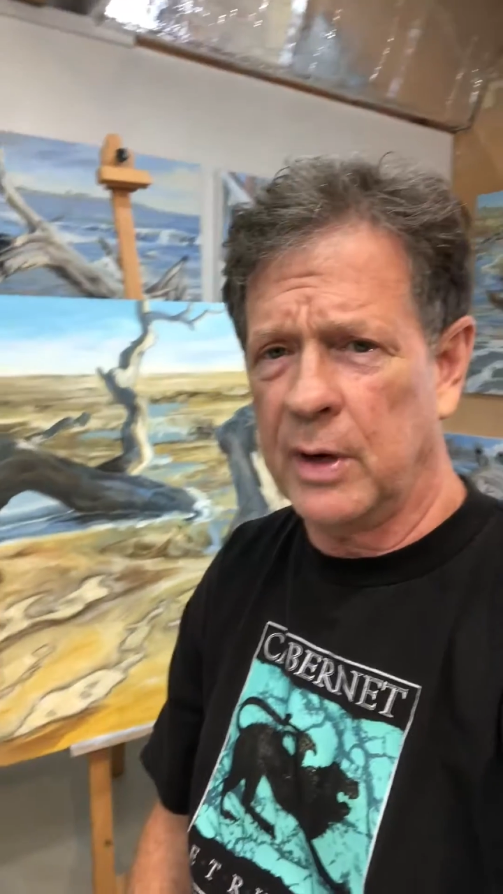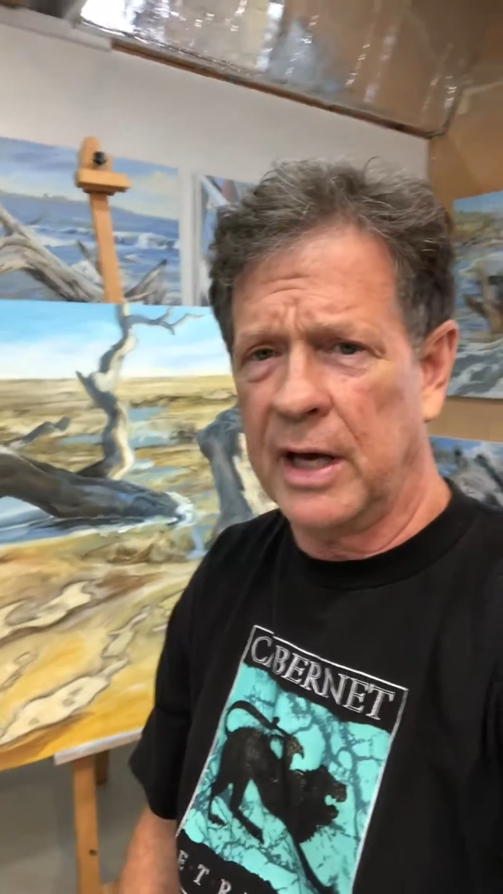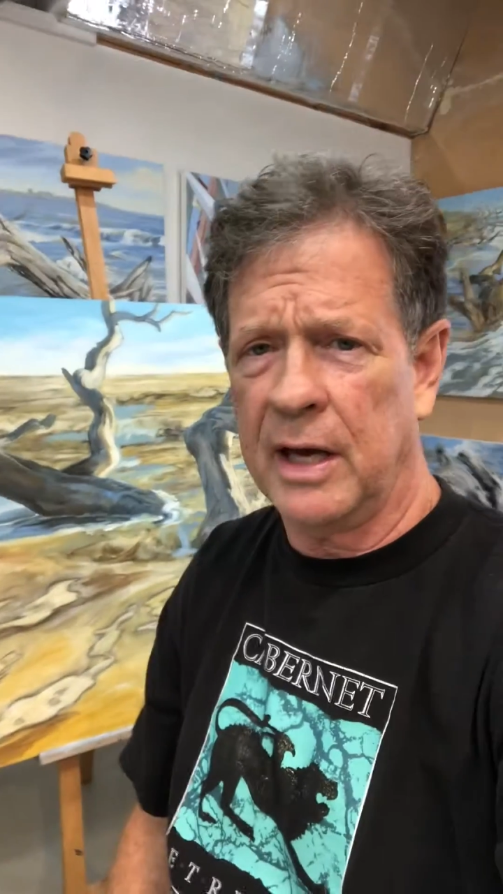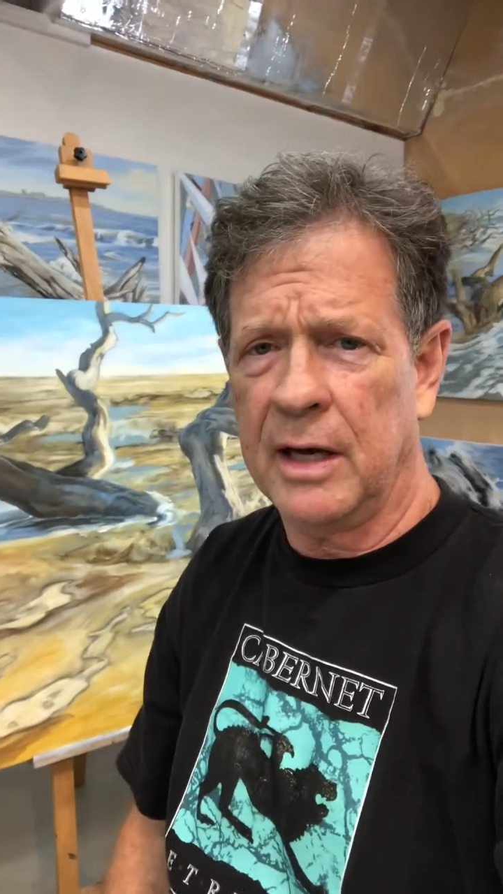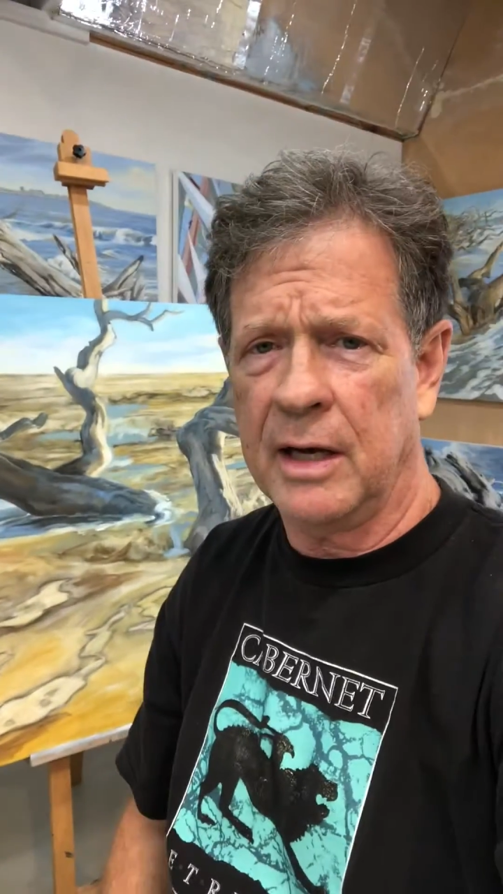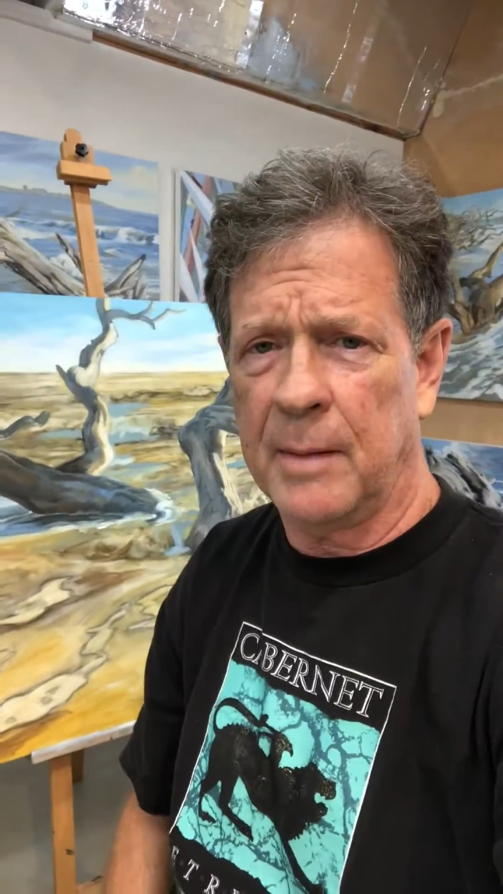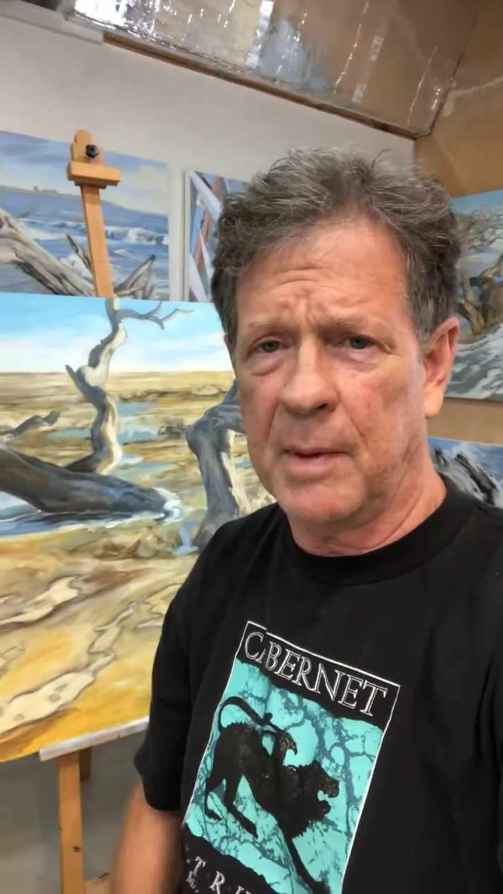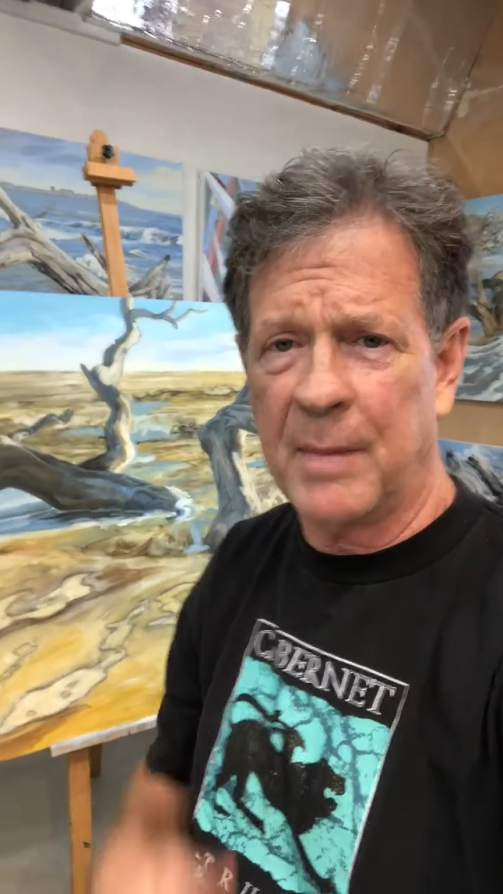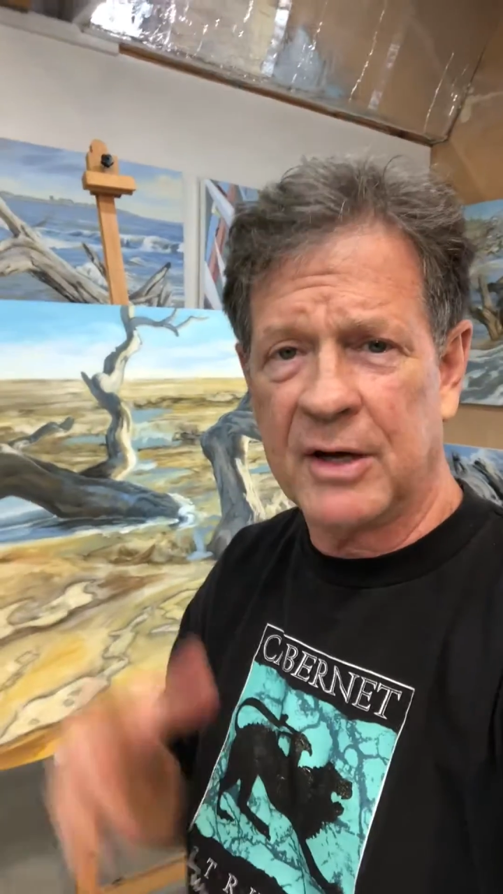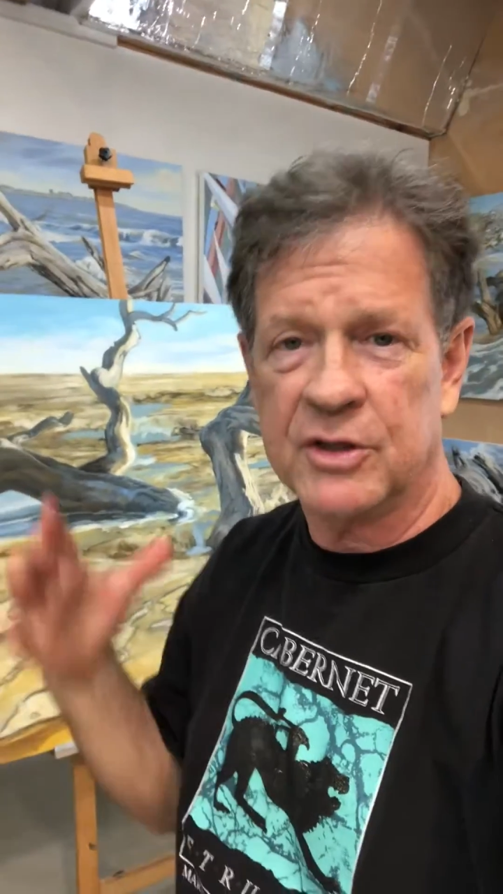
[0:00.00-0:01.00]
And I'm
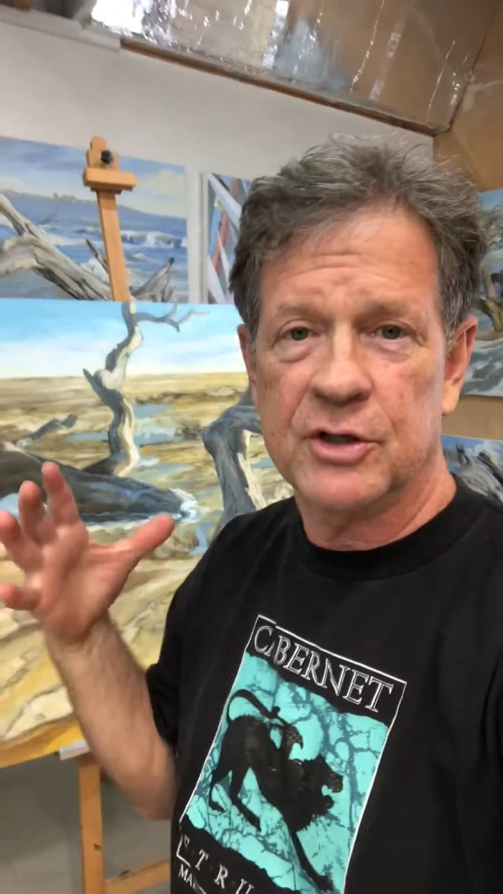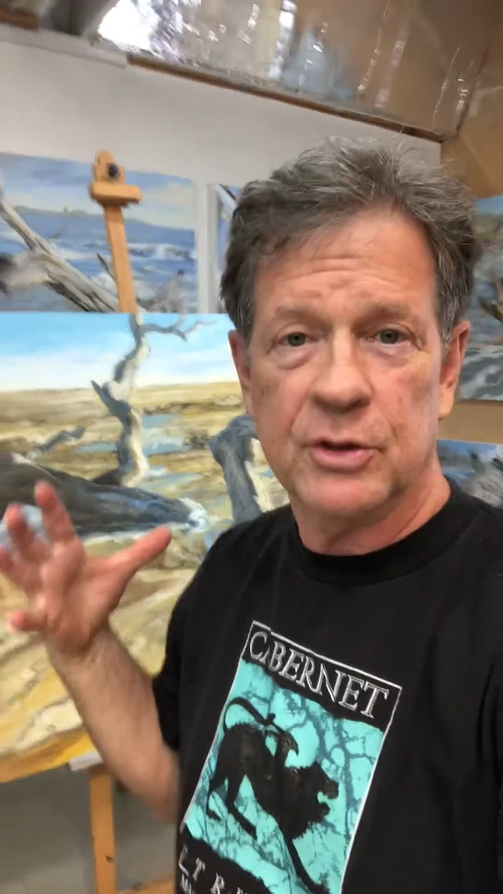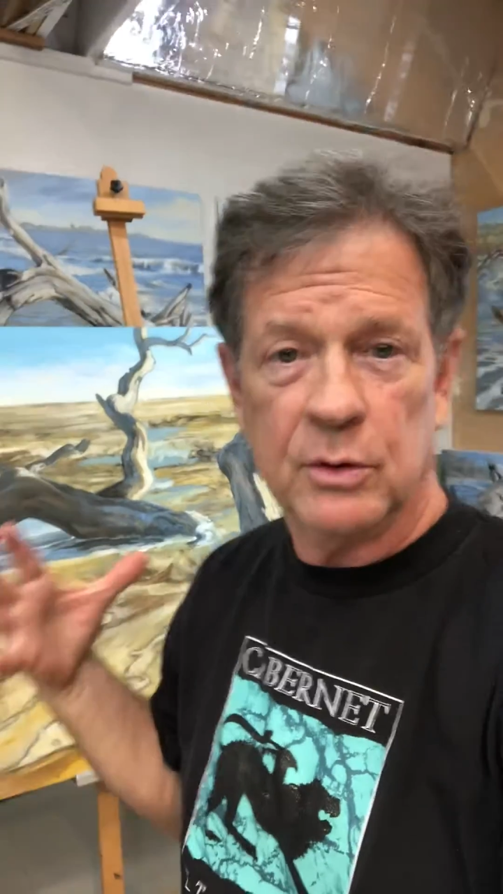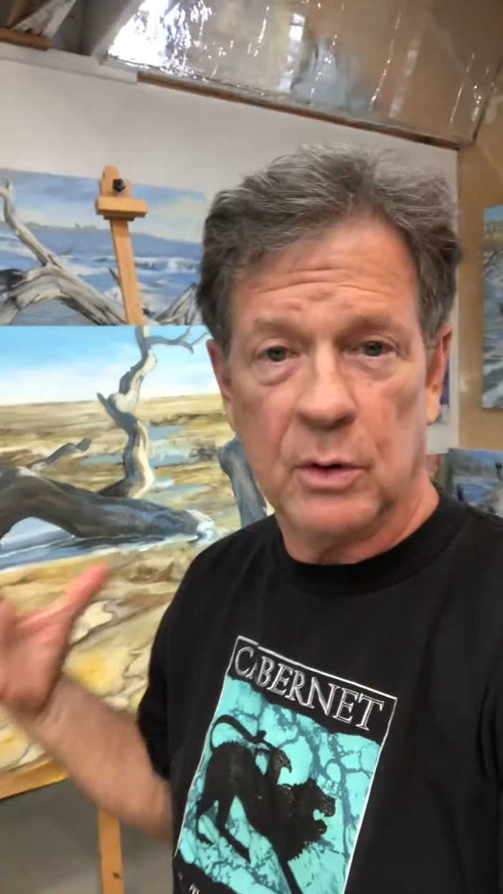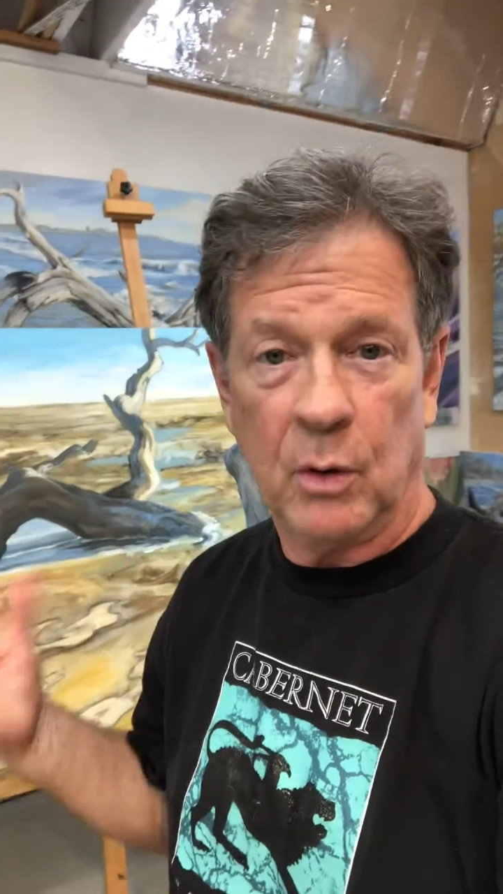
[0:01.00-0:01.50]
about to do